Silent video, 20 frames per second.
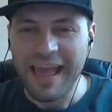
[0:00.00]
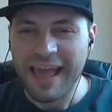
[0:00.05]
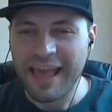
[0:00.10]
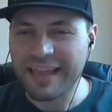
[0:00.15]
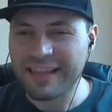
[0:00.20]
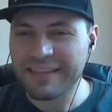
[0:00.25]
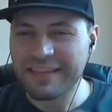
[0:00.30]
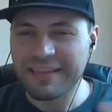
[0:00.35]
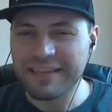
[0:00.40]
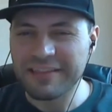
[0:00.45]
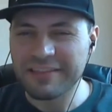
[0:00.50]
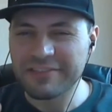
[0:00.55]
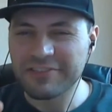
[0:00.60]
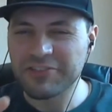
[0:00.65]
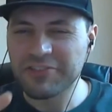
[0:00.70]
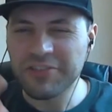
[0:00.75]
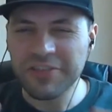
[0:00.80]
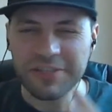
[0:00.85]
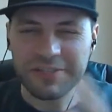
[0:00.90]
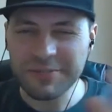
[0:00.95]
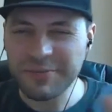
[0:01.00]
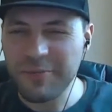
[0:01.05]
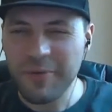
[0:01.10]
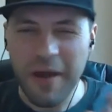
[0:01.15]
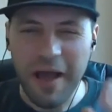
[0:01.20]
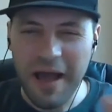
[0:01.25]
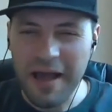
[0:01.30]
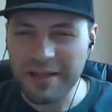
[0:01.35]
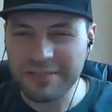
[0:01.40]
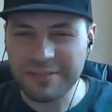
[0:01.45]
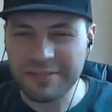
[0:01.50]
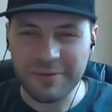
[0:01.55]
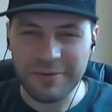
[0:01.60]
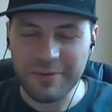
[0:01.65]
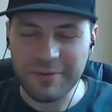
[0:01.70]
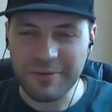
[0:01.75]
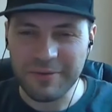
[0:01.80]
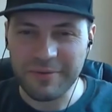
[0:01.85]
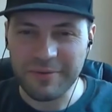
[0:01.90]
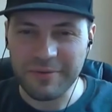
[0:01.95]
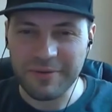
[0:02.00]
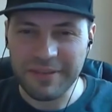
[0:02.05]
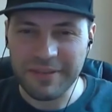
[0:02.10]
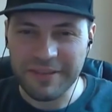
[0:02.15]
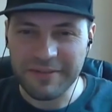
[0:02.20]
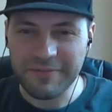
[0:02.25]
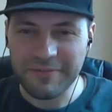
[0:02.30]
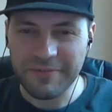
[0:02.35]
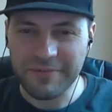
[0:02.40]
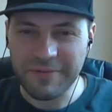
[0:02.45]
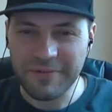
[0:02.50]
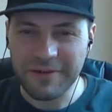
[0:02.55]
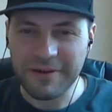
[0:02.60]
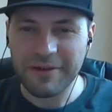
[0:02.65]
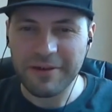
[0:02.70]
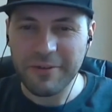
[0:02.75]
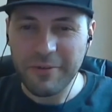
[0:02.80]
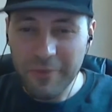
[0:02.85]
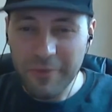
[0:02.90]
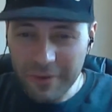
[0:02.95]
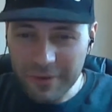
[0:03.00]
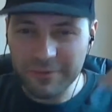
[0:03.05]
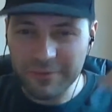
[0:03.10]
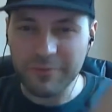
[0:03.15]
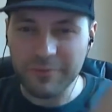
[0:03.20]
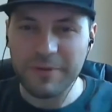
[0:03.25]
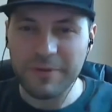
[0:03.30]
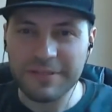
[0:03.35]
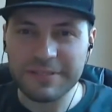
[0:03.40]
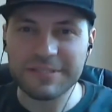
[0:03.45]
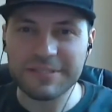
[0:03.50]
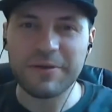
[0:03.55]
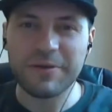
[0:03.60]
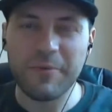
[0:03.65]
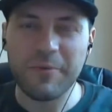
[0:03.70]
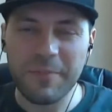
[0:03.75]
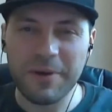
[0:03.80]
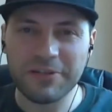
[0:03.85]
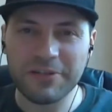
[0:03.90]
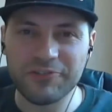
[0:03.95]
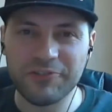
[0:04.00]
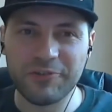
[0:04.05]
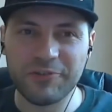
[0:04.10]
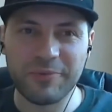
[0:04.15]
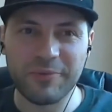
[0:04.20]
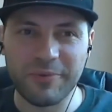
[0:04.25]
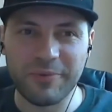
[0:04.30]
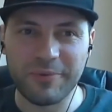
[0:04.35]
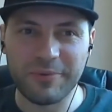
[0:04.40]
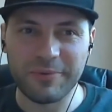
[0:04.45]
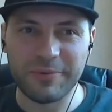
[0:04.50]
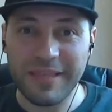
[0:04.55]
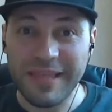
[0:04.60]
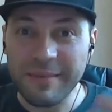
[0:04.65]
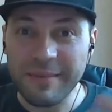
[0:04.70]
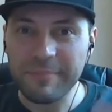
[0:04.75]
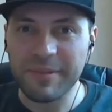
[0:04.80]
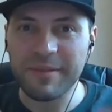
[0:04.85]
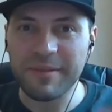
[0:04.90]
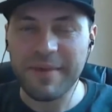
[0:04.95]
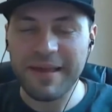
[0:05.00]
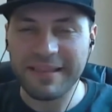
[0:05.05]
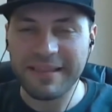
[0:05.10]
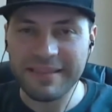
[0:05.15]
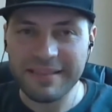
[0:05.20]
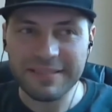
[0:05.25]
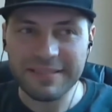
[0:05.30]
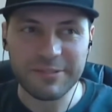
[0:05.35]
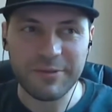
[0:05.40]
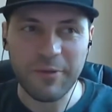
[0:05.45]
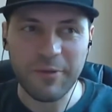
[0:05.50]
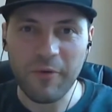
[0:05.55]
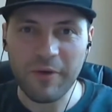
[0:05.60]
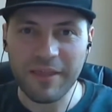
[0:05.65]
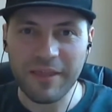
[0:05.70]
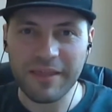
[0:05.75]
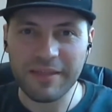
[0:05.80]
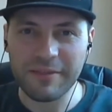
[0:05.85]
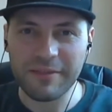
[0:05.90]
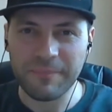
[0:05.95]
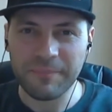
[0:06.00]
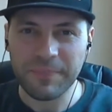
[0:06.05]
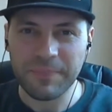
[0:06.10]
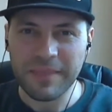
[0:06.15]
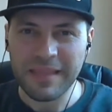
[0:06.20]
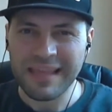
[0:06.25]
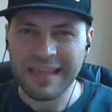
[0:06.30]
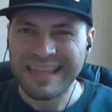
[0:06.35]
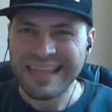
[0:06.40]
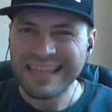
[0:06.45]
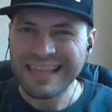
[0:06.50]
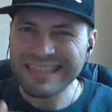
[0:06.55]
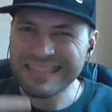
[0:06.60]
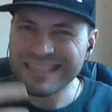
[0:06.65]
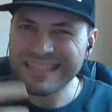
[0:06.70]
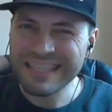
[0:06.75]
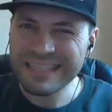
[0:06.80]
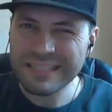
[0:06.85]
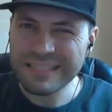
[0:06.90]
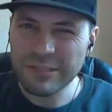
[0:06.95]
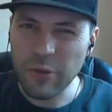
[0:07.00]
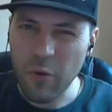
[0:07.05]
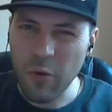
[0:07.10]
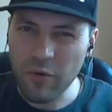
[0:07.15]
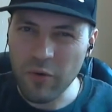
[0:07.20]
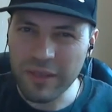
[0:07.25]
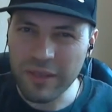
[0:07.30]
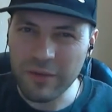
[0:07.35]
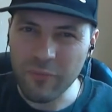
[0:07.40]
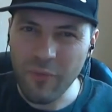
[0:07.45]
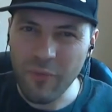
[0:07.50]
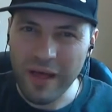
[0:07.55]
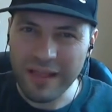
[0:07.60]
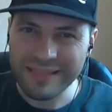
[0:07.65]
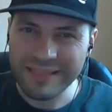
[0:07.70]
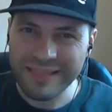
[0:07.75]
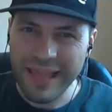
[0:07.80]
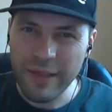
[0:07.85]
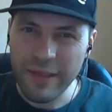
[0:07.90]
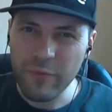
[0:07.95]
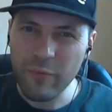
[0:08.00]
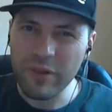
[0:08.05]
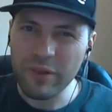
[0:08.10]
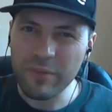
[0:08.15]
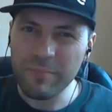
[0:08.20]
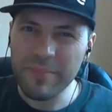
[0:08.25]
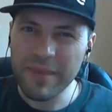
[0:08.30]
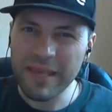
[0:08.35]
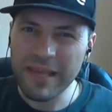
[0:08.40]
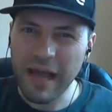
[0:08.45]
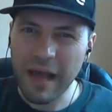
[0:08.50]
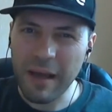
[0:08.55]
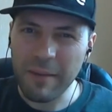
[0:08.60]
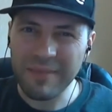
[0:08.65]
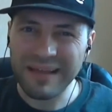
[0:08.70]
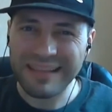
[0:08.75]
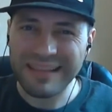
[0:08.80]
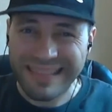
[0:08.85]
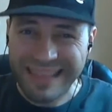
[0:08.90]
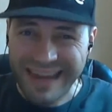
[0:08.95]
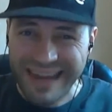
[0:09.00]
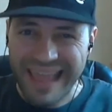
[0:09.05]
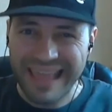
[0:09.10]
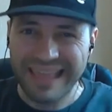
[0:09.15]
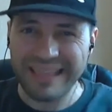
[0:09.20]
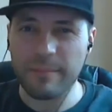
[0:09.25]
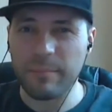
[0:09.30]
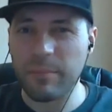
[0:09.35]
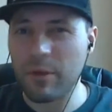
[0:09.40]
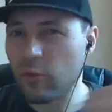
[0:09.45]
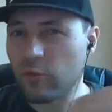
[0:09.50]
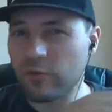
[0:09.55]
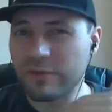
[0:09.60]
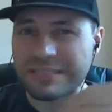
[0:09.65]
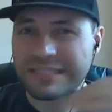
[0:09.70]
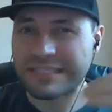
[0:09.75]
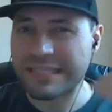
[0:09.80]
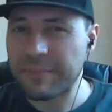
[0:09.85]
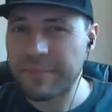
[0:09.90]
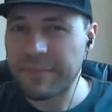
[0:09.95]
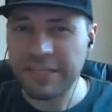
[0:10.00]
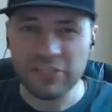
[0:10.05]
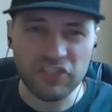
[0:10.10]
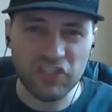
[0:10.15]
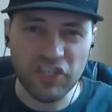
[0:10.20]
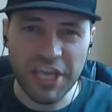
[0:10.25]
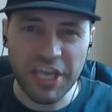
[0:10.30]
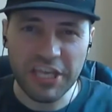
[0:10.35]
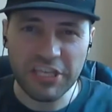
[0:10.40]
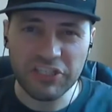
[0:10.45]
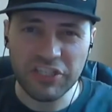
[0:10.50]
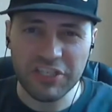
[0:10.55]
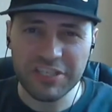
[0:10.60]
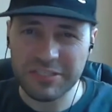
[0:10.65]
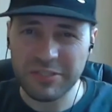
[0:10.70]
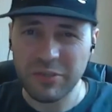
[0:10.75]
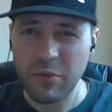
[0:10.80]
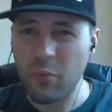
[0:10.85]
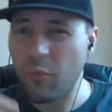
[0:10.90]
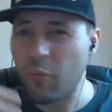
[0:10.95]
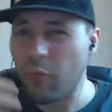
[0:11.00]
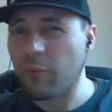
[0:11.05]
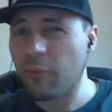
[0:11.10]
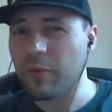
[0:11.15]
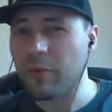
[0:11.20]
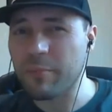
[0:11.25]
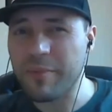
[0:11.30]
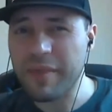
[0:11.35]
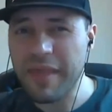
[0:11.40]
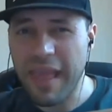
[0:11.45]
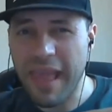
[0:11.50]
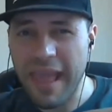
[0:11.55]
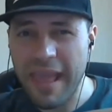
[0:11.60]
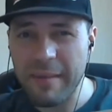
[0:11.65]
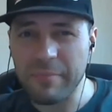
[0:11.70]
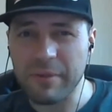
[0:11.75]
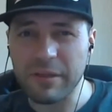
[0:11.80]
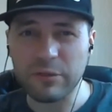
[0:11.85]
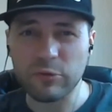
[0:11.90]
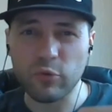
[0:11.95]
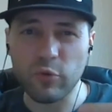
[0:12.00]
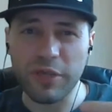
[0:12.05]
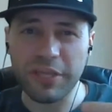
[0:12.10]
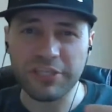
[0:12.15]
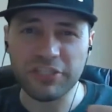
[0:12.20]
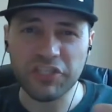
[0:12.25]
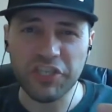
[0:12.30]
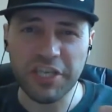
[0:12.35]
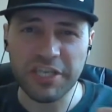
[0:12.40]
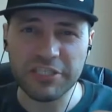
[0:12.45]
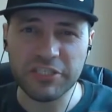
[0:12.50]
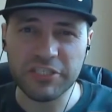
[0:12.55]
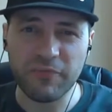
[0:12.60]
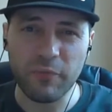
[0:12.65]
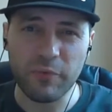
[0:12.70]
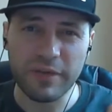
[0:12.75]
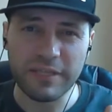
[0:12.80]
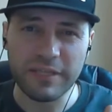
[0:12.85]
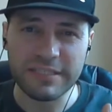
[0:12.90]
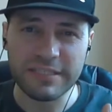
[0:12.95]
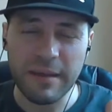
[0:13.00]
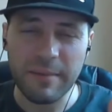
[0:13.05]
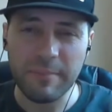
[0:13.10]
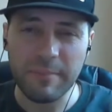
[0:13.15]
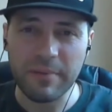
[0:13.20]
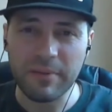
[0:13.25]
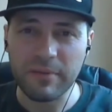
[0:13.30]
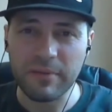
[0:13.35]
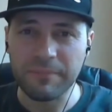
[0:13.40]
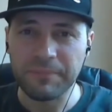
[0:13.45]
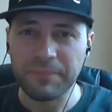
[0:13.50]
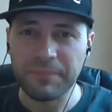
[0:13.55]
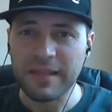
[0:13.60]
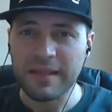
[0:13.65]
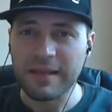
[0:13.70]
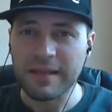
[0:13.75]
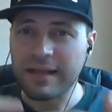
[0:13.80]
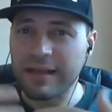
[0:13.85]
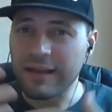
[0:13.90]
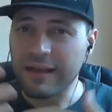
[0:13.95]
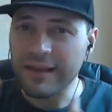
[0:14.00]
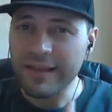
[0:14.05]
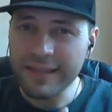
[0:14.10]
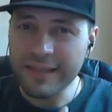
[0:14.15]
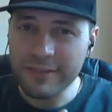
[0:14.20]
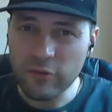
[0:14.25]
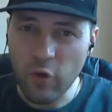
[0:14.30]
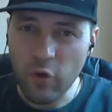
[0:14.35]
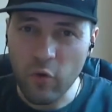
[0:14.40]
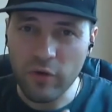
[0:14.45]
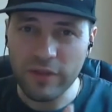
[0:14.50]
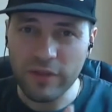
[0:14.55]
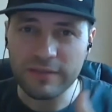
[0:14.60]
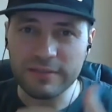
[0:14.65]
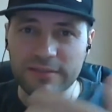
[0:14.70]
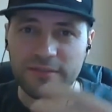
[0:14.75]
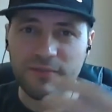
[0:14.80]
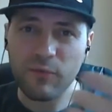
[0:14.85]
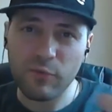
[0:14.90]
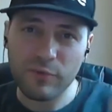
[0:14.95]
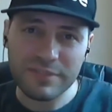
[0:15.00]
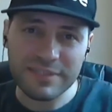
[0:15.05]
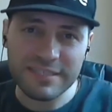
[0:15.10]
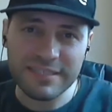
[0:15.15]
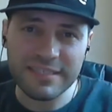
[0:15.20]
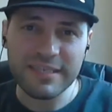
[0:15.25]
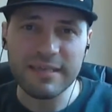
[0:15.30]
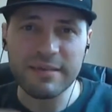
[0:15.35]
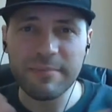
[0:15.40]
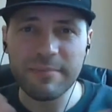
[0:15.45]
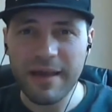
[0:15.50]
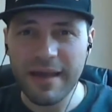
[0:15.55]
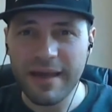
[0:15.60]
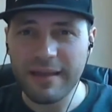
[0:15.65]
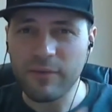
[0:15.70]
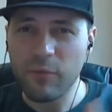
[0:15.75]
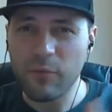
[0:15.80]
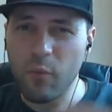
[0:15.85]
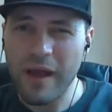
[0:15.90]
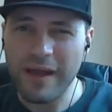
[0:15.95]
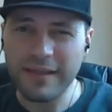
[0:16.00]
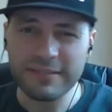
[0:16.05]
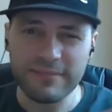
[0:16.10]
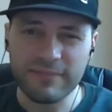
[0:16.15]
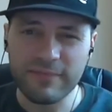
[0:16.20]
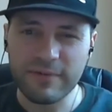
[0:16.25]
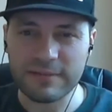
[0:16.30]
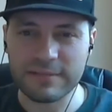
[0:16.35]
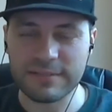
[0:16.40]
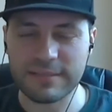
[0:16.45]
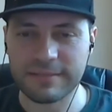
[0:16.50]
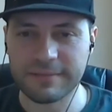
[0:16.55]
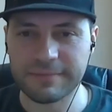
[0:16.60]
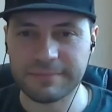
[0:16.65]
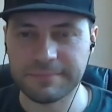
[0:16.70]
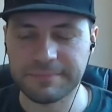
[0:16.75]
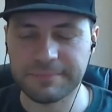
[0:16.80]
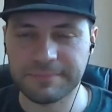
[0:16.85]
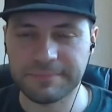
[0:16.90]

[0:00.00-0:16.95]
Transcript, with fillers: And just to ask you, if uh, you are doing so much to implement this token, is this token one day will become tradable on some exchanges? So we will be able to exchange, for example, clean tokens for Steem and vice versa.